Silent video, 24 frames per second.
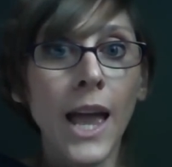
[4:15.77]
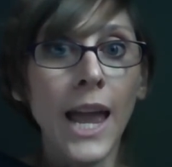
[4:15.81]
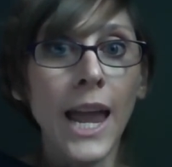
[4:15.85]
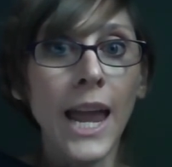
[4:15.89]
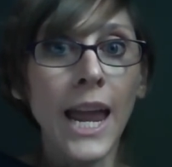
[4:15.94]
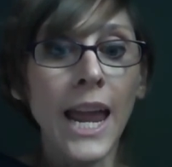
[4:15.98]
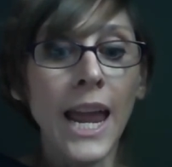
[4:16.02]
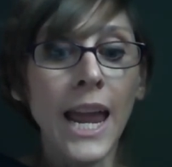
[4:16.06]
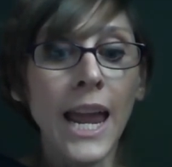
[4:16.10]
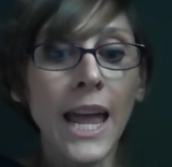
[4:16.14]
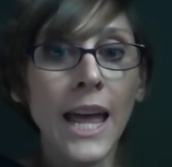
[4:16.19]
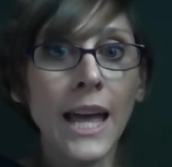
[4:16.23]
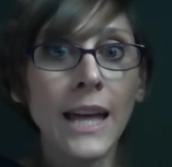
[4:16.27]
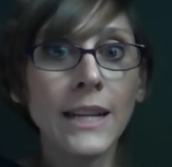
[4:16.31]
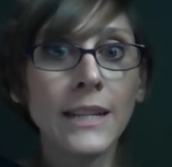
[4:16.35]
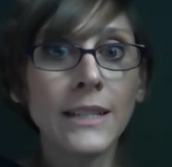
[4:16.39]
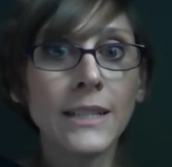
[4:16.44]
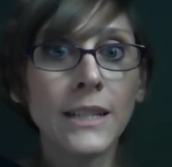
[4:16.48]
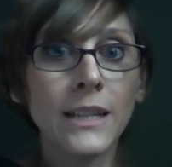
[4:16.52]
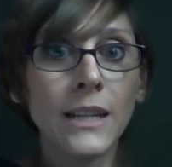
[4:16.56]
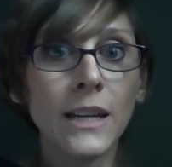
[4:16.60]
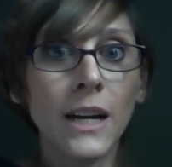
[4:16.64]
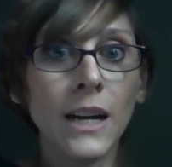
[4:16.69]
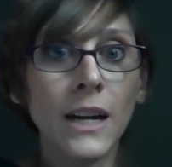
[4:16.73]

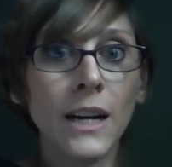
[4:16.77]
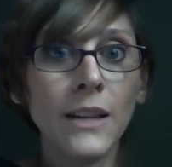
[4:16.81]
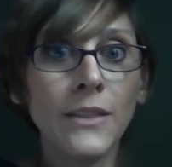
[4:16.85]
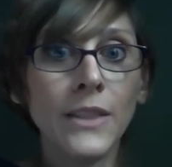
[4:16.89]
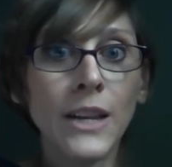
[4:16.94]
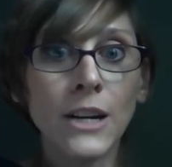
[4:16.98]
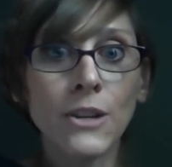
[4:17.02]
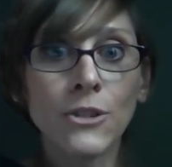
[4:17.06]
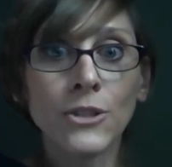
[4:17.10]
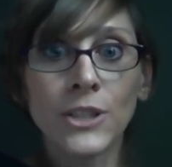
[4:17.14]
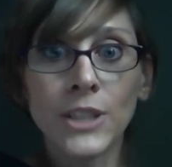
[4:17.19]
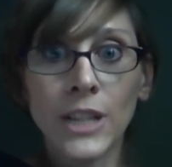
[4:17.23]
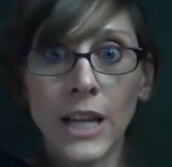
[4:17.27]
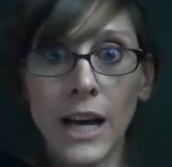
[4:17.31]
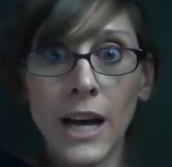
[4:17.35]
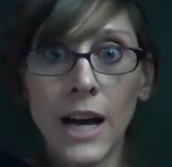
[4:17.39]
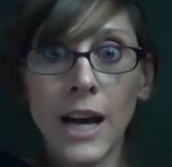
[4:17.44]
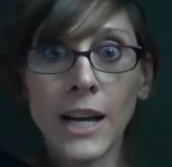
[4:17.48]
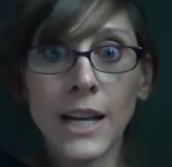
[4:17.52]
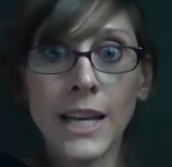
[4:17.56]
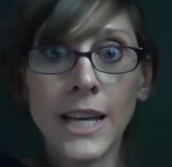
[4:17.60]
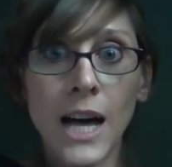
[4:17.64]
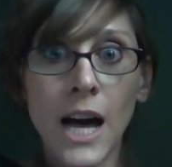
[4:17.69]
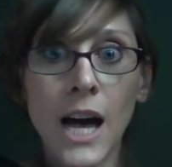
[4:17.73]
and there's
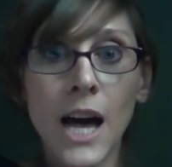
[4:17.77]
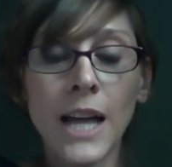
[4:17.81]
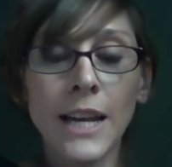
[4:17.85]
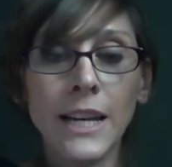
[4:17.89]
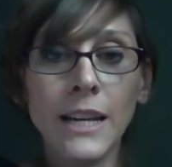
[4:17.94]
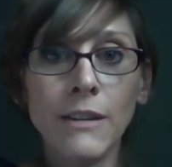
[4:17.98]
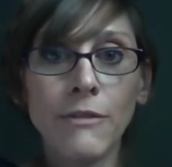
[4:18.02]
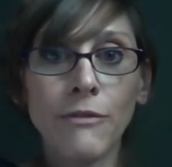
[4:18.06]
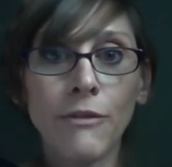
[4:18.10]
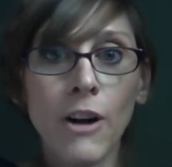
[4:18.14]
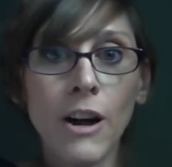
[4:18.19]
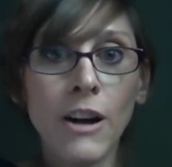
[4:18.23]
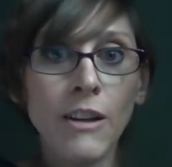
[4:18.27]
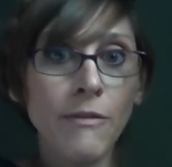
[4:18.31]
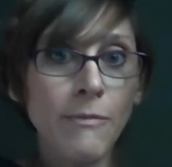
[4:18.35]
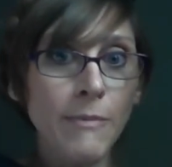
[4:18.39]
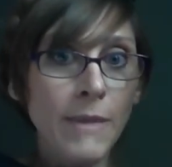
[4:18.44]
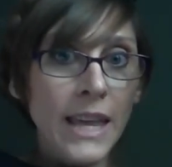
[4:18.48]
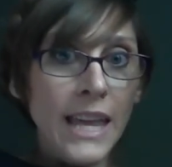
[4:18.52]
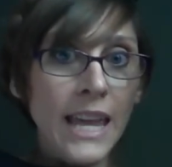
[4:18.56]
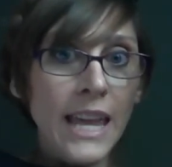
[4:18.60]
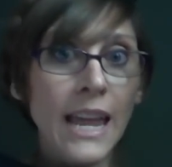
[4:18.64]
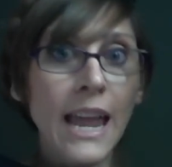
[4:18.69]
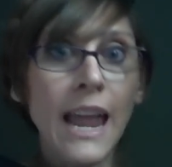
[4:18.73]
a gun in front of
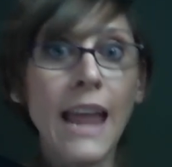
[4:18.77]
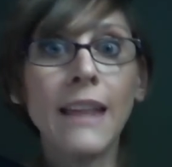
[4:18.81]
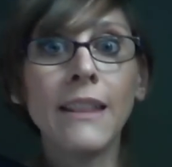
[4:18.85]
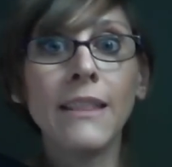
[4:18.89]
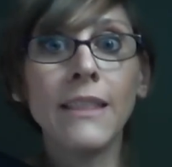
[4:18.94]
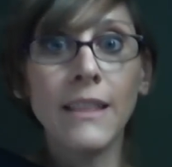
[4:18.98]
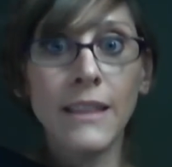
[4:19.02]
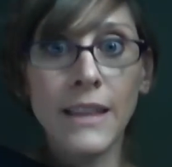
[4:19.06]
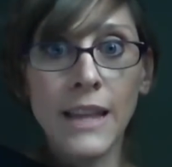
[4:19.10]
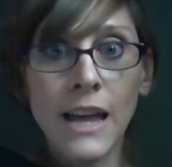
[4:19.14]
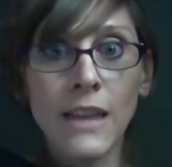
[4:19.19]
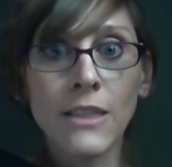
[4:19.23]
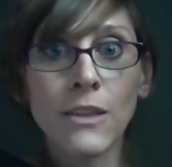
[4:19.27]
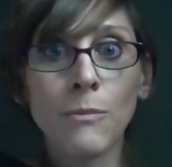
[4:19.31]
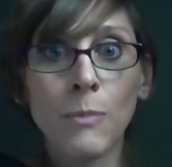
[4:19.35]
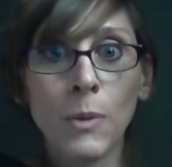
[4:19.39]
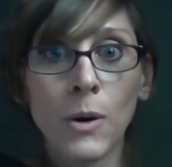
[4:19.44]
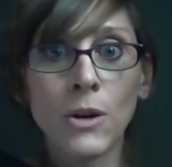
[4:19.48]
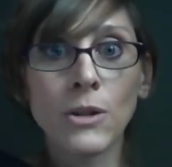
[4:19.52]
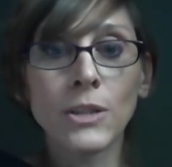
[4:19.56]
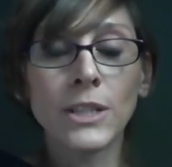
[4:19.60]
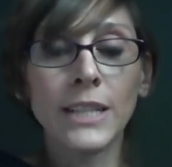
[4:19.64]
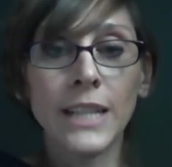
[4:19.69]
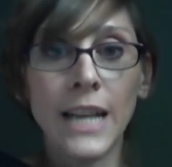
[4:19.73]
me and the other
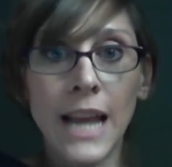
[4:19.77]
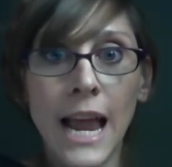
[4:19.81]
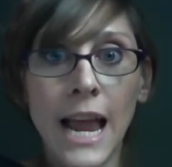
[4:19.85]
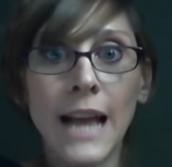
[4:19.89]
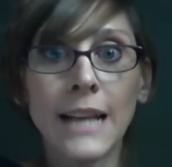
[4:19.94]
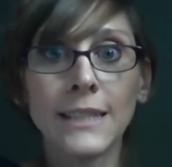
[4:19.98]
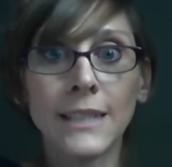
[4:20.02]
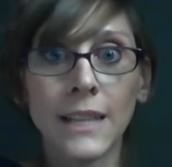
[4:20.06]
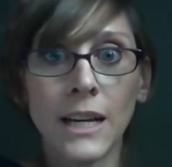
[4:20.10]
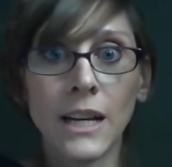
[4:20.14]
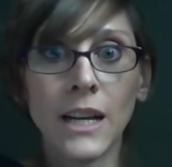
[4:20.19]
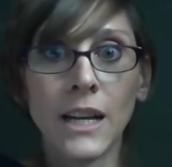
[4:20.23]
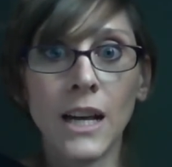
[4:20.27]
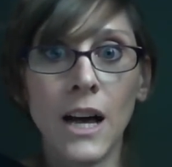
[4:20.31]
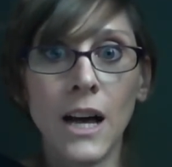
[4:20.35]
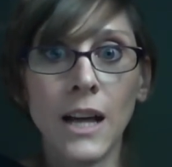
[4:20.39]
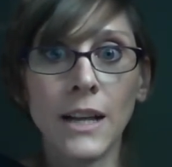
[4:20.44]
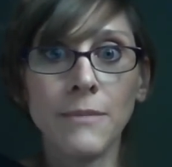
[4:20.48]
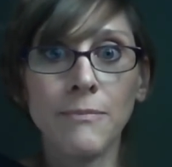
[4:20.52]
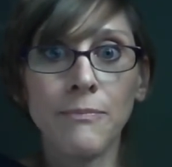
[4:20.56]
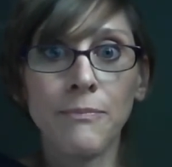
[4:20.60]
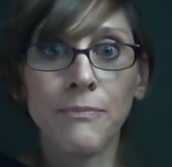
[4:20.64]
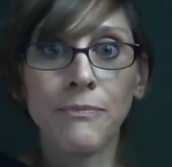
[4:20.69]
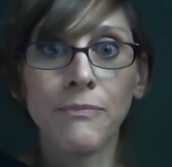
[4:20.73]
person has a
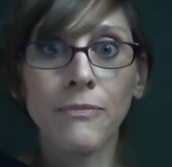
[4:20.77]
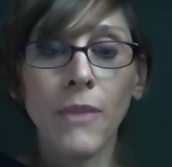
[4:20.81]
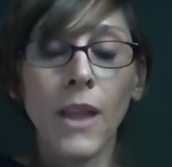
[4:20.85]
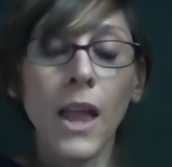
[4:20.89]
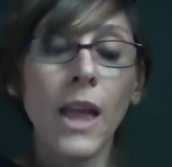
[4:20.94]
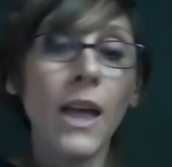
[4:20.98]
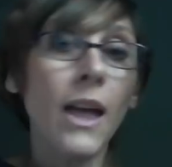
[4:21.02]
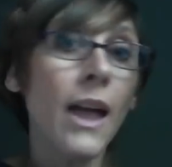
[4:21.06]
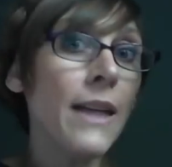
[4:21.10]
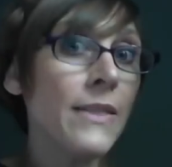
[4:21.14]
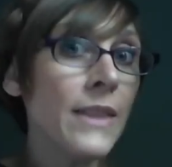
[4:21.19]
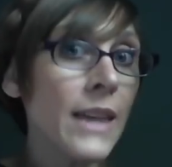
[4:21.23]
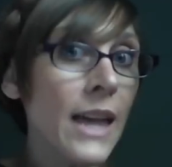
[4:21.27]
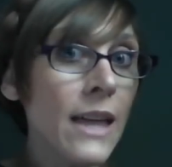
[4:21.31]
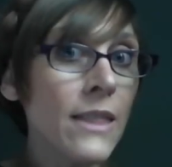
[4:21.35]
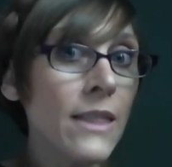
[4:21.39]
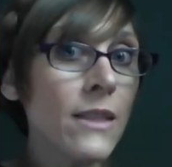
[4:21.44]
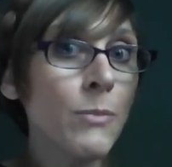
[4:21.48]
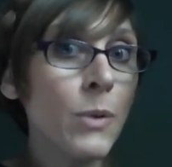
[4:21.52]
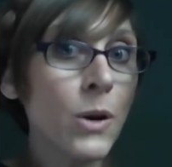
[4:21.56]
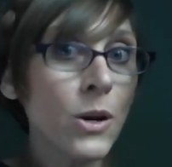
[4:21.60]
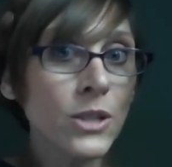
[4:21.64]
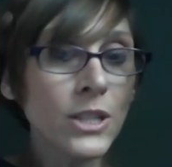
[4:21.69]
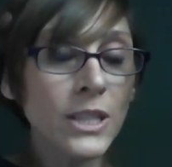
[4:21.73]
gun, and the
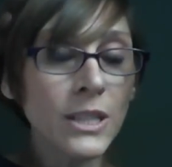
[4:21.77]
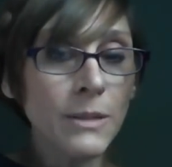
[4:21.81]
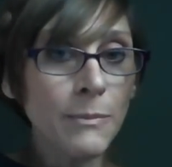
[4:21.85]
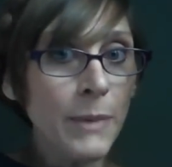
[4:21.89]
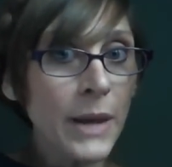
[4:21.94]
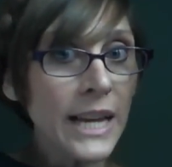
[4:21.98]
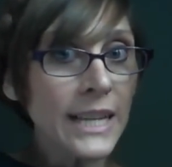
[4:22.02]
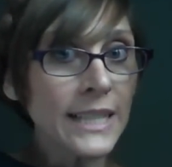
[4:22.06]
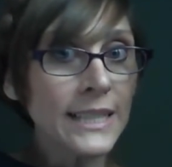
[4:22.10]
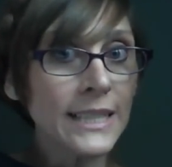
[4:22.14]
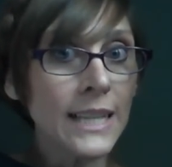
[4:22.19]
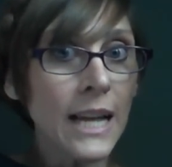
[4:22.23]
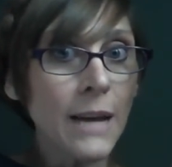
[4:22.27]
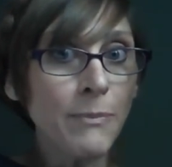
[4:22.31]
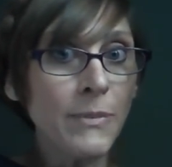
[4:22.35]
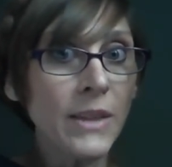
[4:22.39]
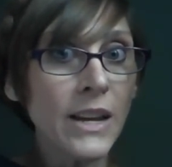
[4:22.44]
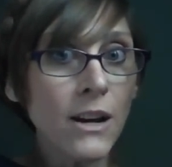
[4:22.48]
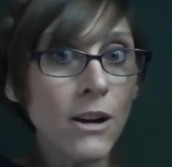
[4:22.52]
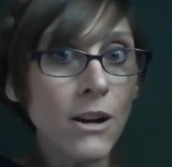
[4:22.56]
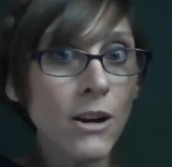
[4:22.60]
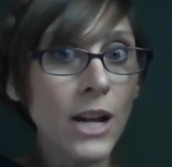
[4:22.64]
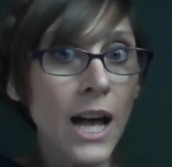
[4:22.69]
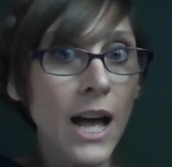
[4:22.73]
other person picks up
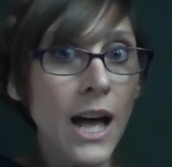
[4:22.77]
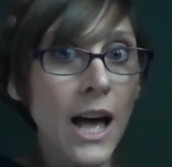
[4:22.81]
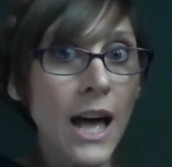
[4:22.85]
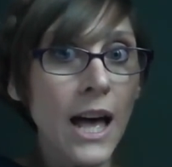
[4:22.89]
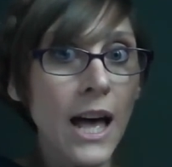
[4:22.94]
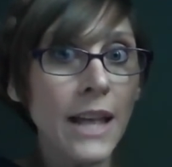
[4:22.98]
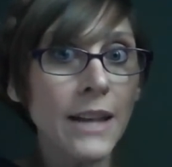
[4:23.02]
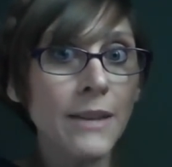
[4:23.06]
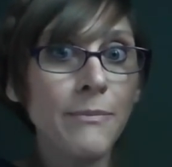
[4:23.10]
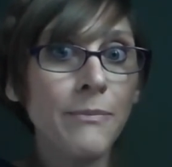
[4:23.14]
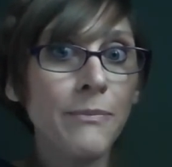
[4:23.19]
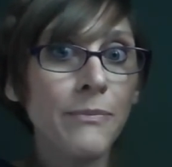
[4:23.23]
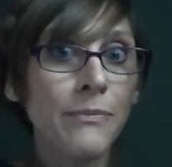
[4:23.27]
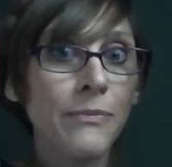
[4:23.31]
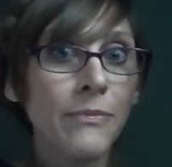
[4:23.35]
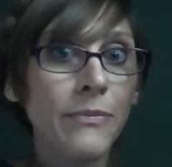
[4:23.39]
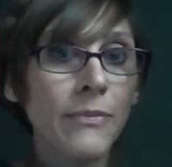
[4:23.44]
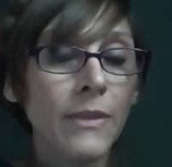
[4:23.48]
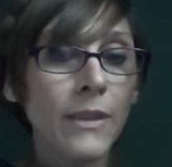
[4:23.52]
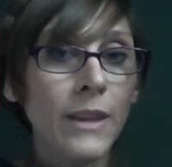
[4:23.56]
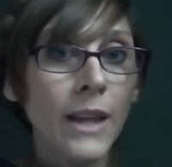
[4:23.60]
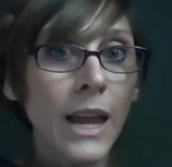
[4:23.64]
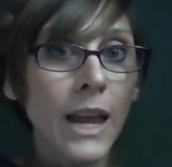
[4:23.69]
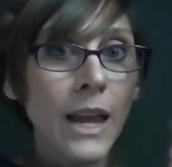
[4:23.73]
their gun
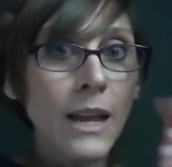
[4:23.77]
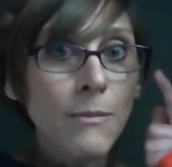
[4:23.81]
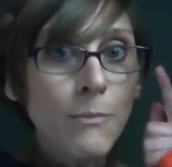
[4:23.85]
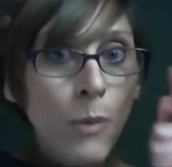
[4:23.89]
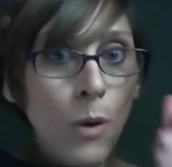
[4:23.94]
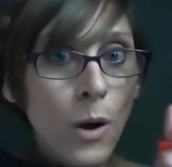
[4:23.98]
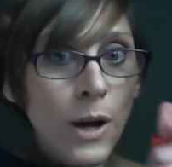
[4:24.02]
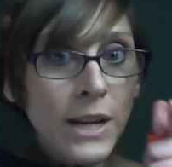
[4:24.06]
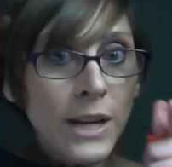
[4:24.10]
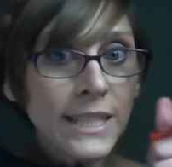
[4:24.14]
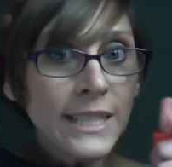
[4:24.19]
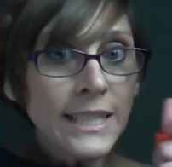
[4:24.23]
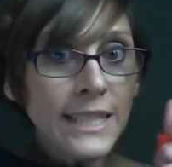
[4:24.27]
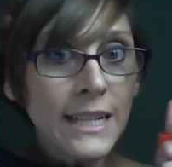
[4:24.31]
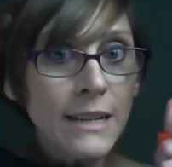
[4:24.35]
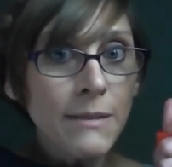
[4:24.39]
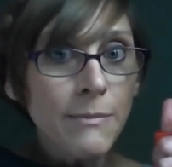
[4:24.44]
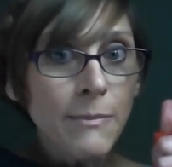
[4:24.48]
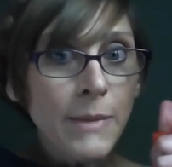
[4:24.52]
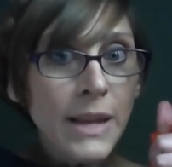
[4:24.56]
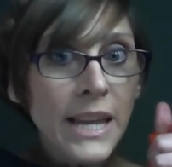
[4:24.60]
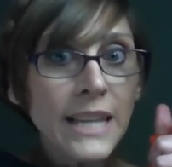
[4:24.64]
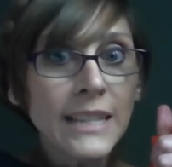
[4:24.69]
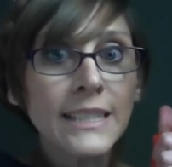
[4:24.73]
and points it at
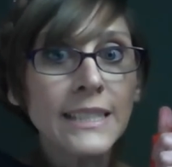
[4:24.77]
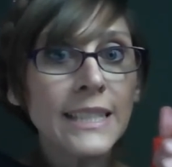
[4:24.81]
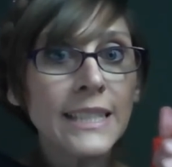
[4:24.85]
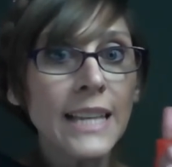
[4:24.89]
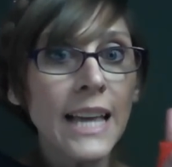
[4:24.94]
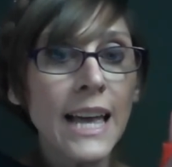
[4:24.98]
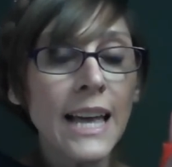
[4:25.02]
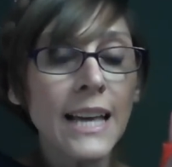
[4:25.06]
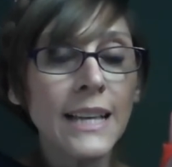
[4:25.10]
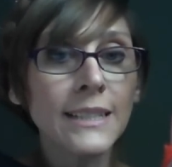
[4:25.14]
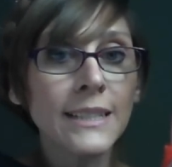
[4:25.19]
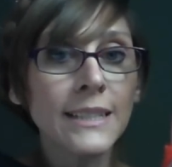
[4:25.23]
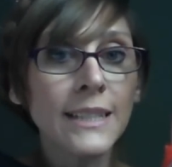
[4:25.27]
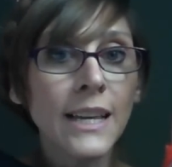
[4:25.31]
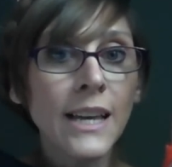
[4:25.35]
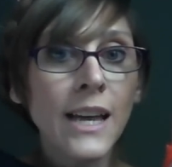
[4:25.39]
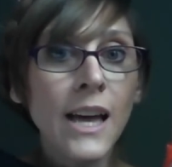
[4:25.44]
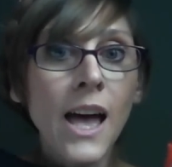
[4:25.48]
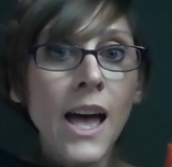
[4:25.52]
me and says,